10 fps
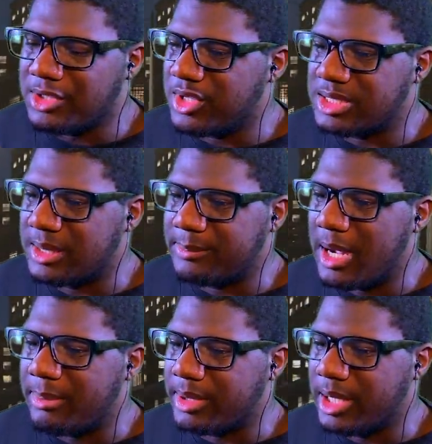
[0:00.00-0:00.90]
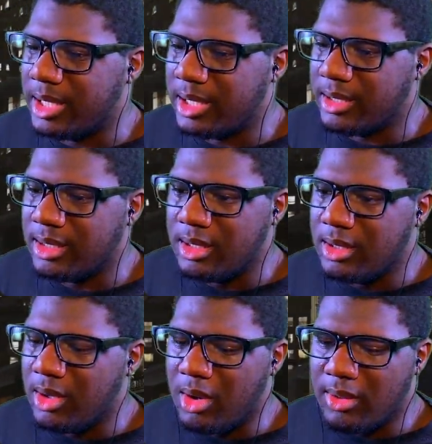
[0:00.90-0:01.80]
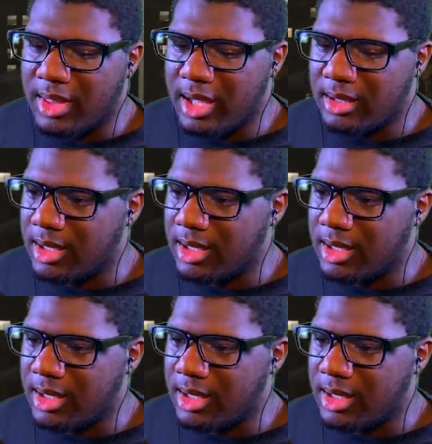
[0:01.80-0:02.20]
dressing properly and all that,